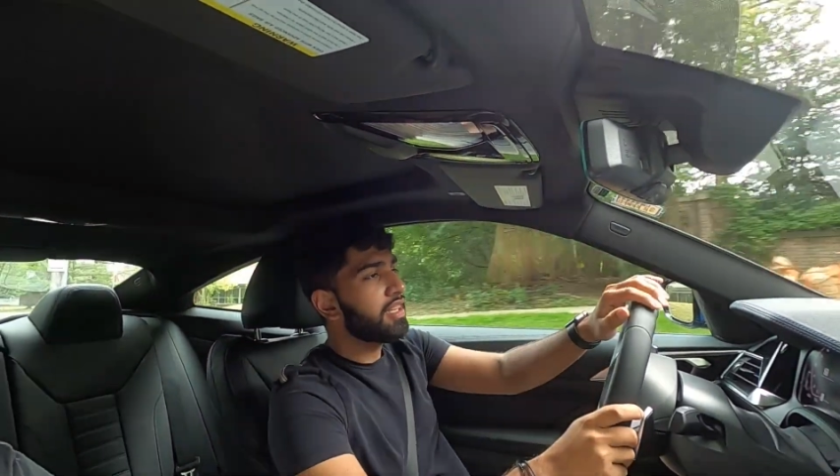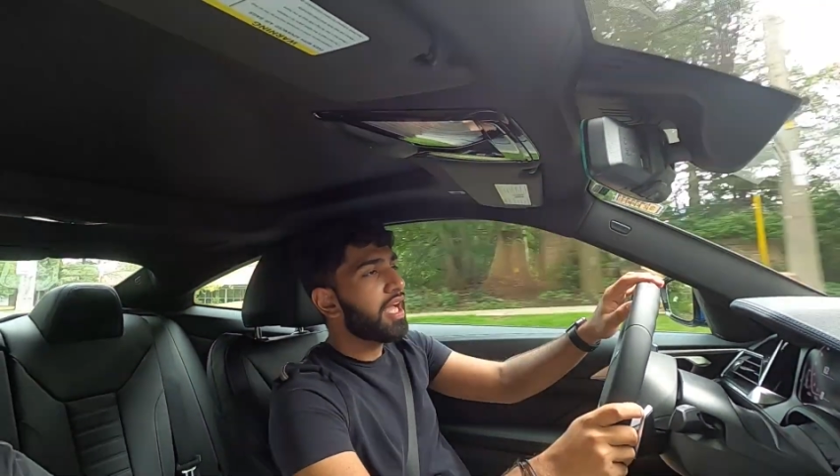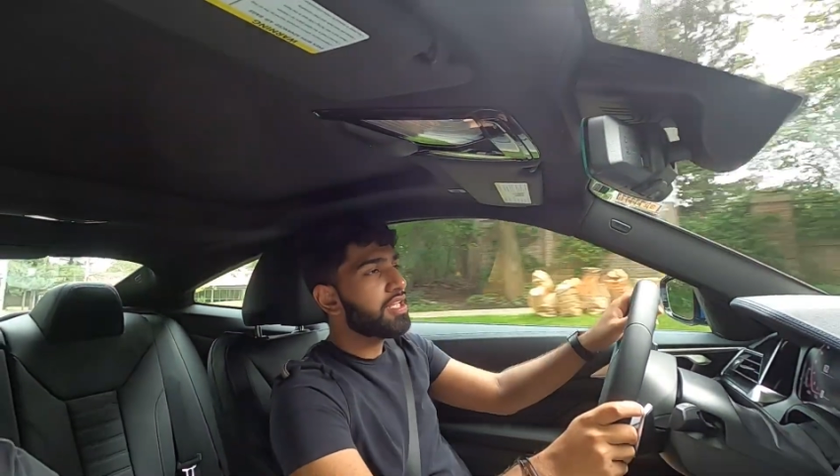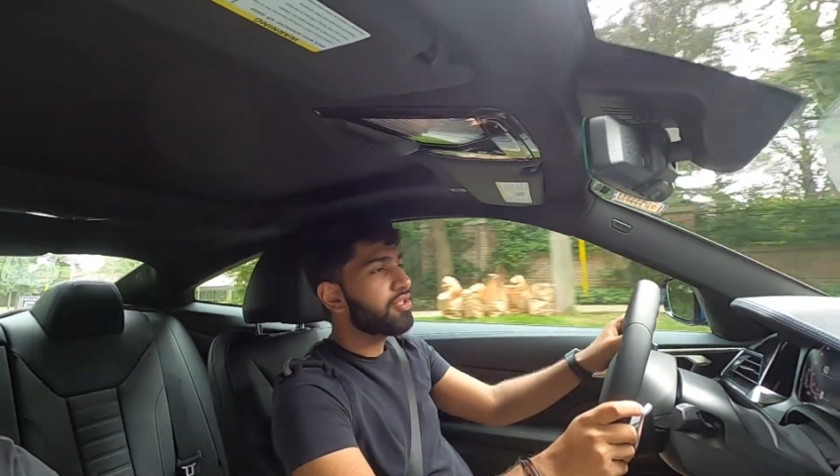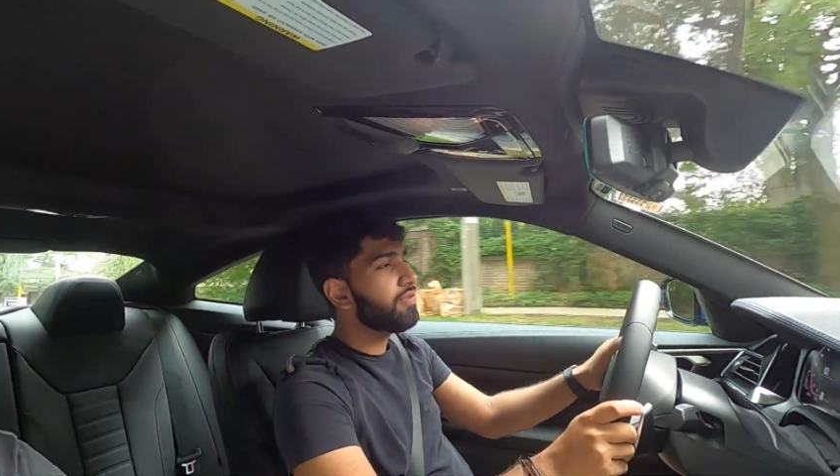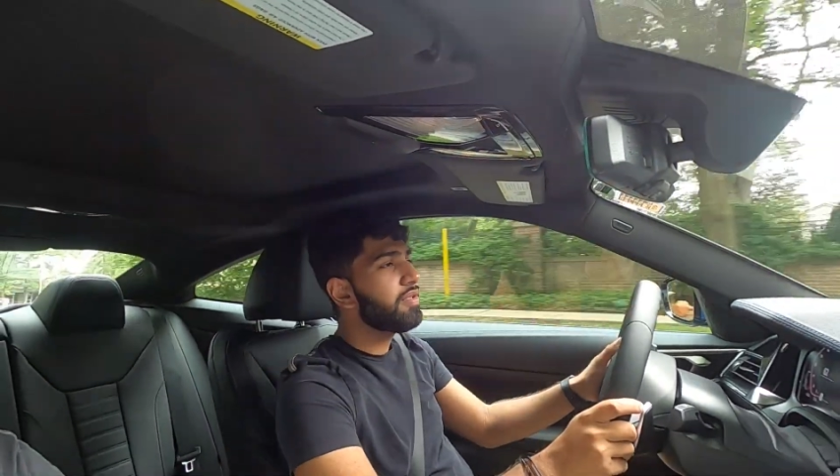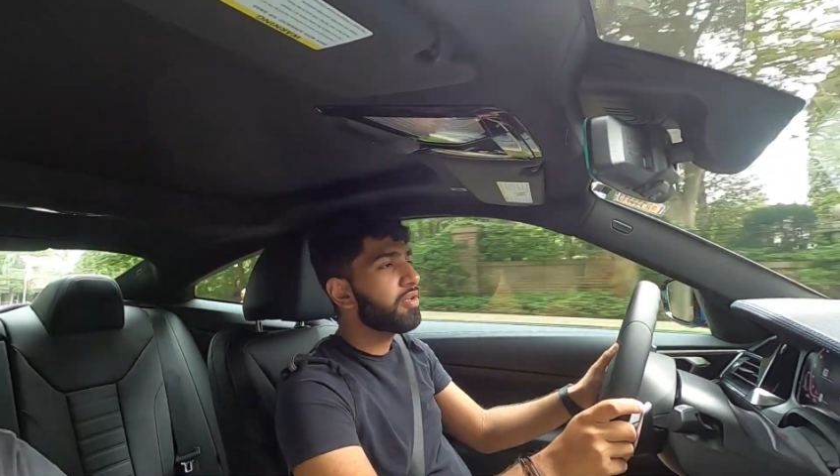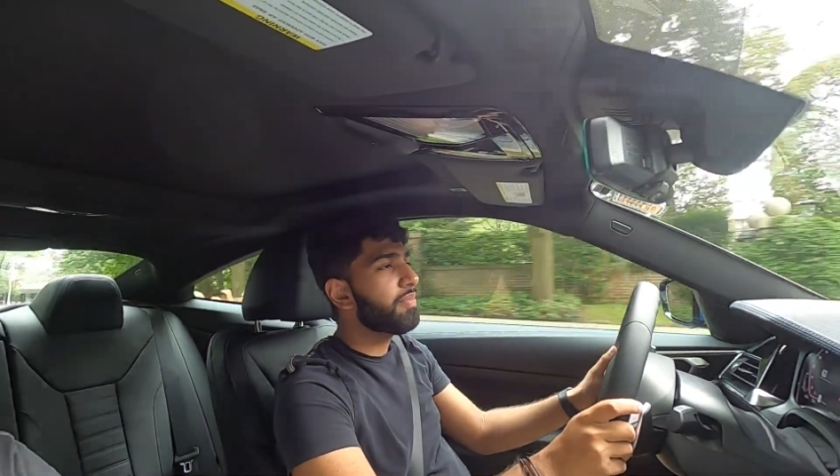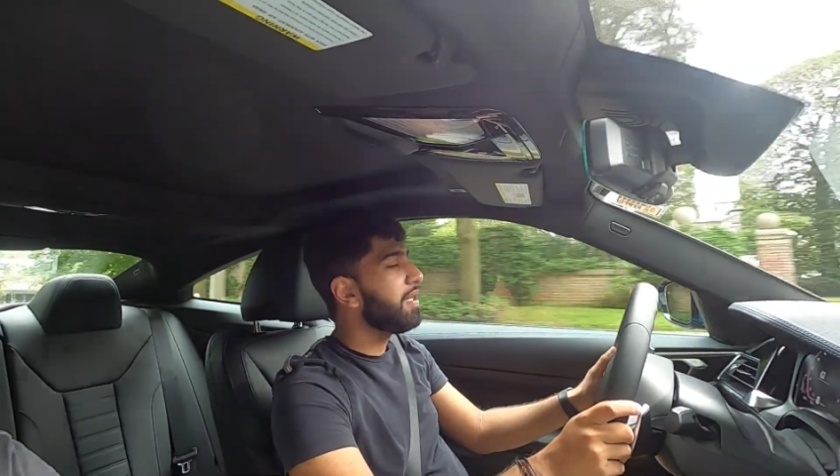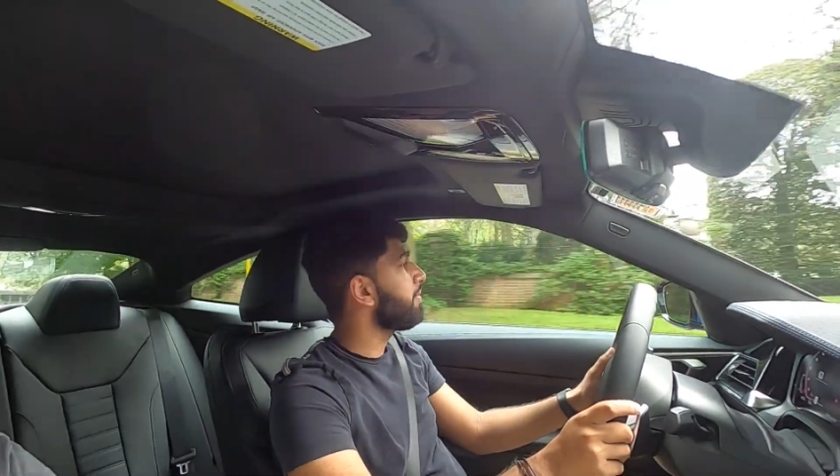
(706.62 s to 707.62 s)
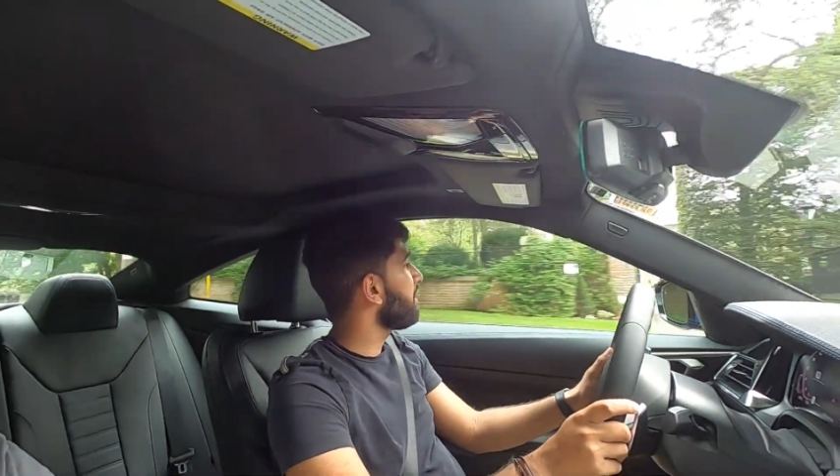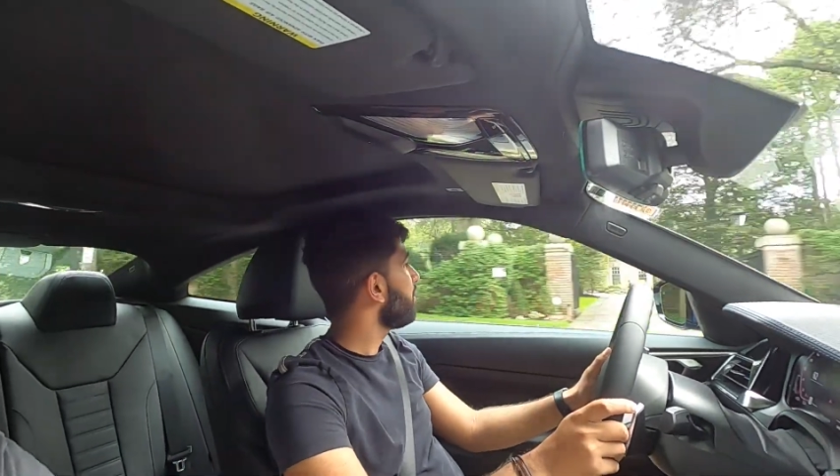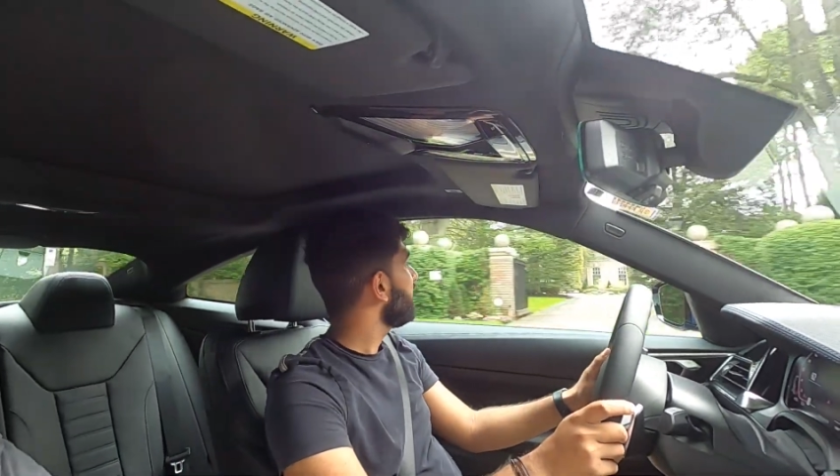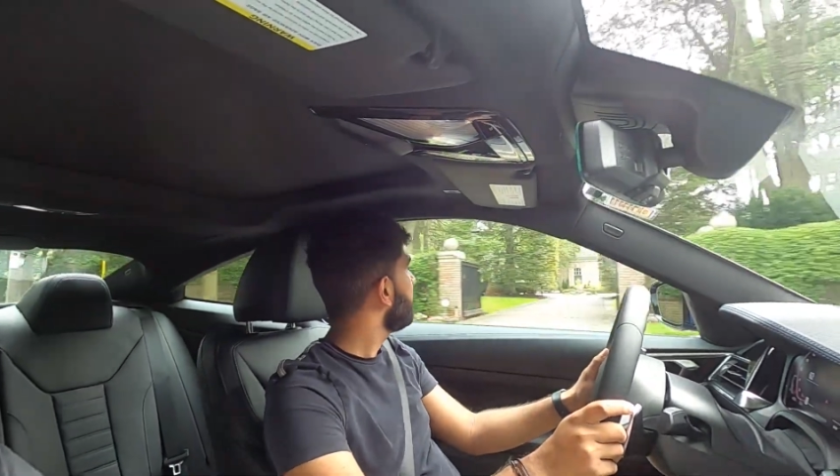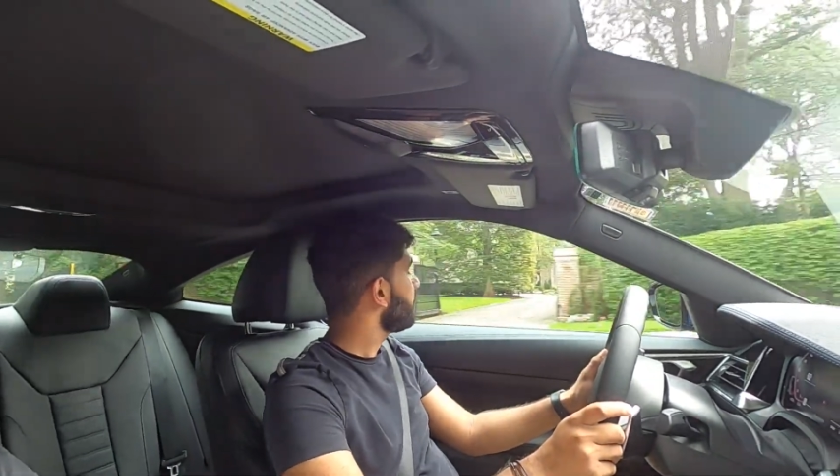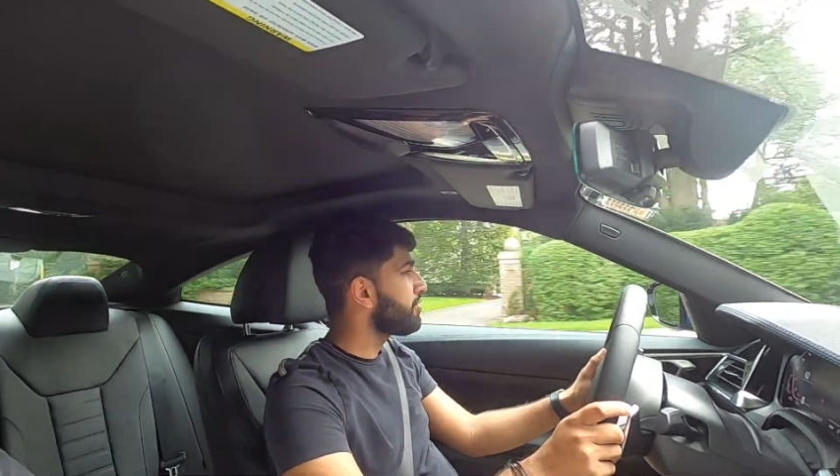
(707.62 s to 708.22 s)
that shouldn't be your main priority when